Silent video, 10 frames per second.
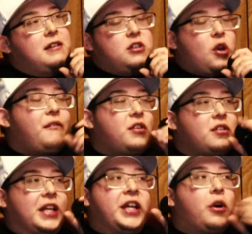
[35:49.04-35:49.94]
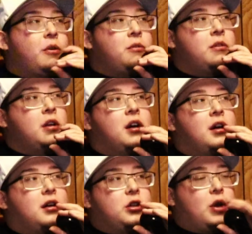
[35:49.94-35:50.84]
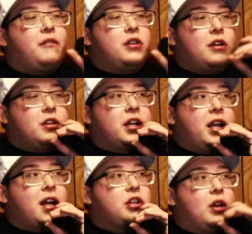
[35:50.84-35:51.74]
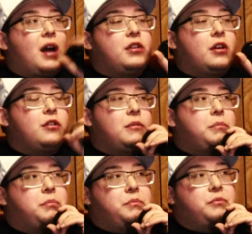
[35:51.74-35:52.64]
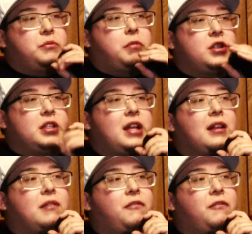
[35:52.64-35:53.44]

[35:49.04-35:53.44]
You have another ego. You have another connect. You have another person that